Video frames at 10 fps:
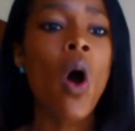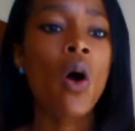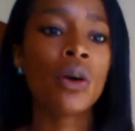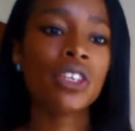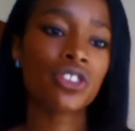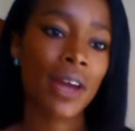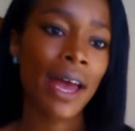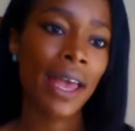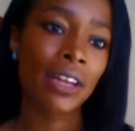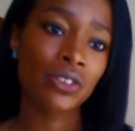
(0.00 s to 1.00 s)
always
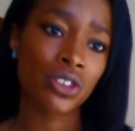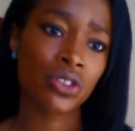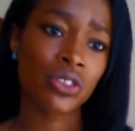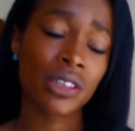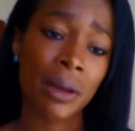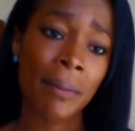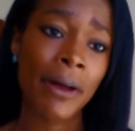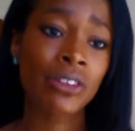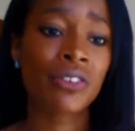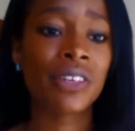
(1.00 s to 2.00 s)
try and reduce the
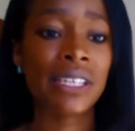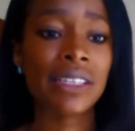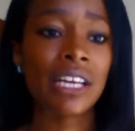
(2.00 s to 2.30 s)
amount of heat